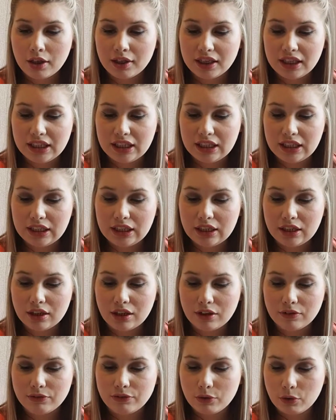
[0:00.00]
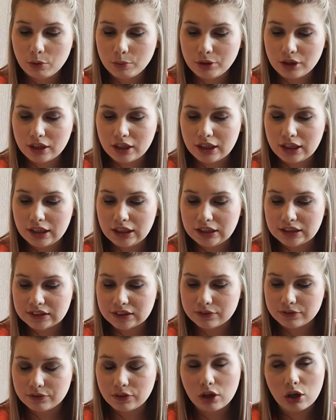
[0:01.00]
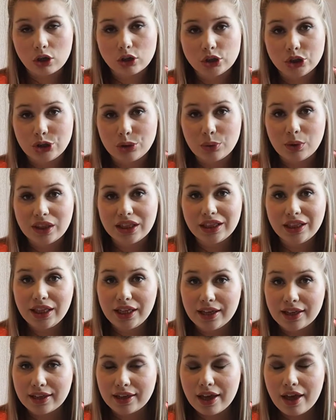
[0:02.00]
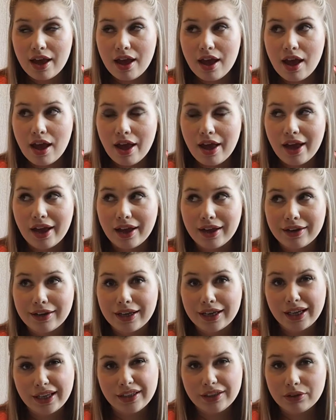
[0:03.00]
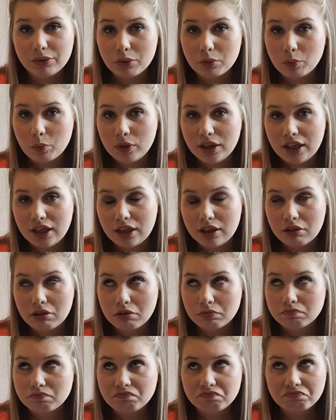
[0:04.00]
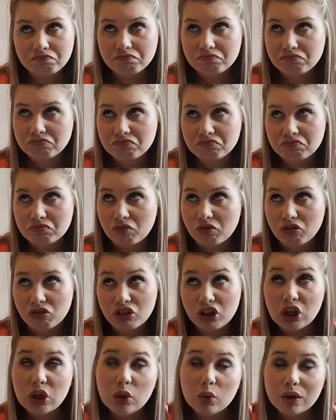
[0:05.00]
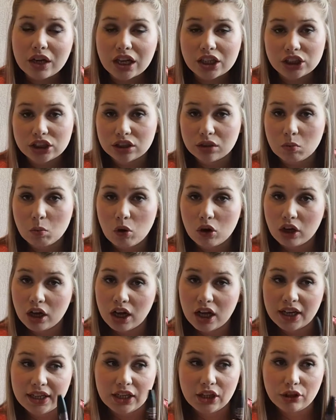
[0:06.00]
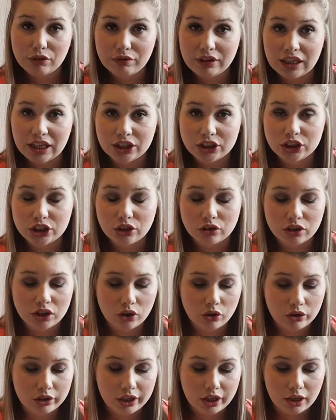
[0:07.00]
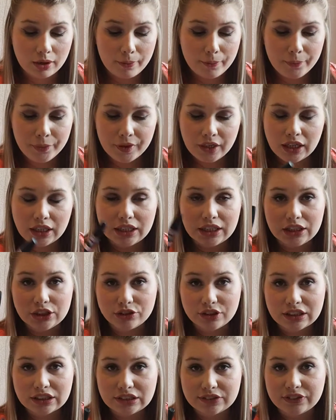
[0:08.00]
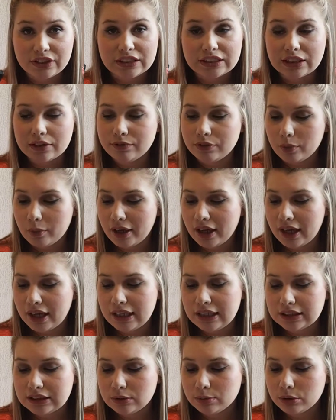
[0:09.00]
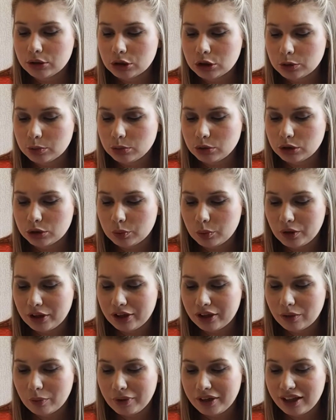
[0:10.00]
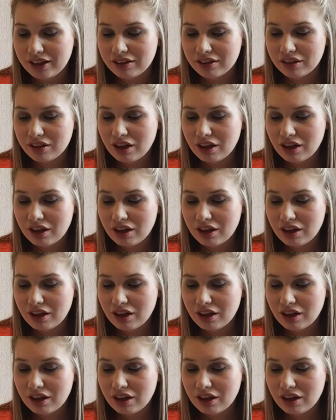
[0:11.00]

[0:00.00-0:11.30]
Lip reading: The formula is far too thick, and I ended up with 2 lashes on one eye and 3 lashes on the other. It transfers everywhere. It's impossible to work with.